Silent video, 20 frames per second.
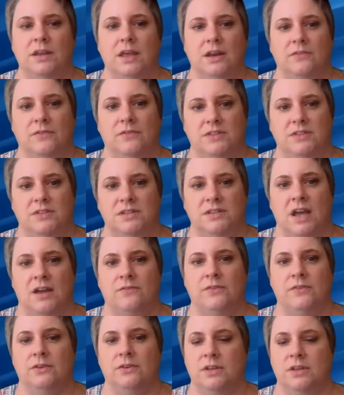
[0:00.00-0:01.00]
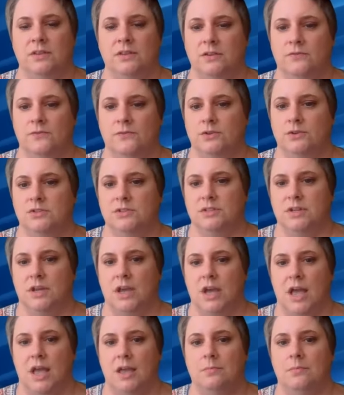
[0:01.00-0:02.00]
And if it's not filled in the first
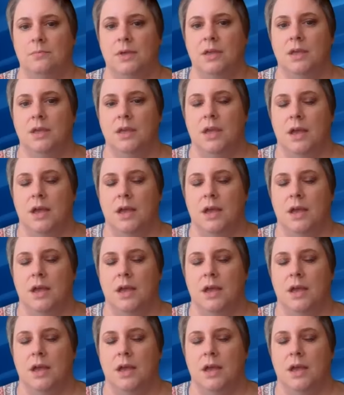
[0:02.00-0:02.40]
time